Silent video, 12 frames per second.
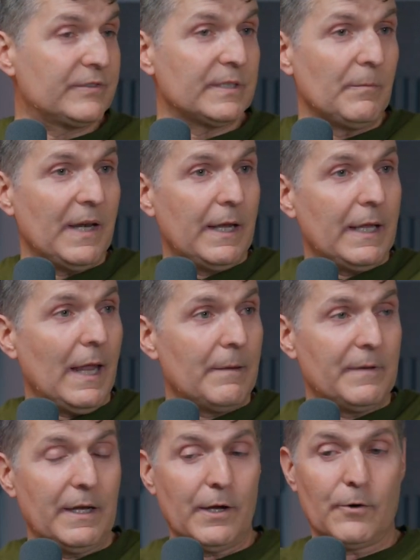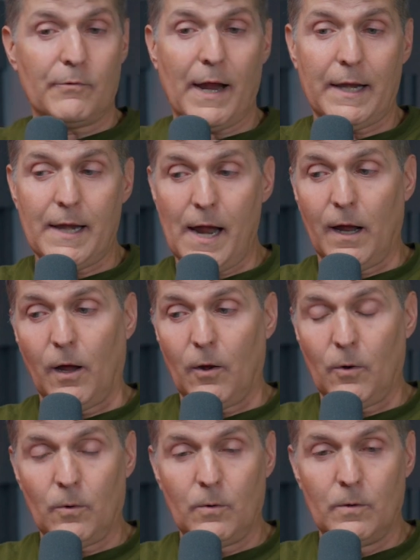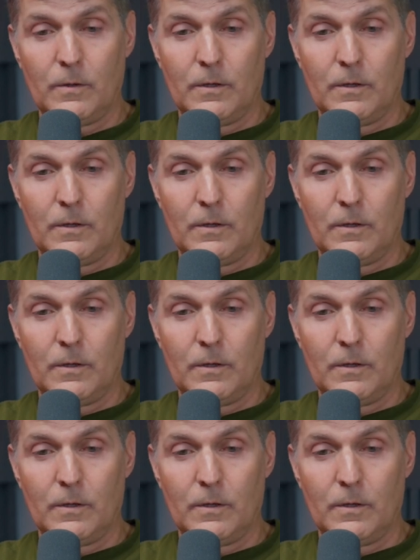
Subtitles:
somebody came in here right now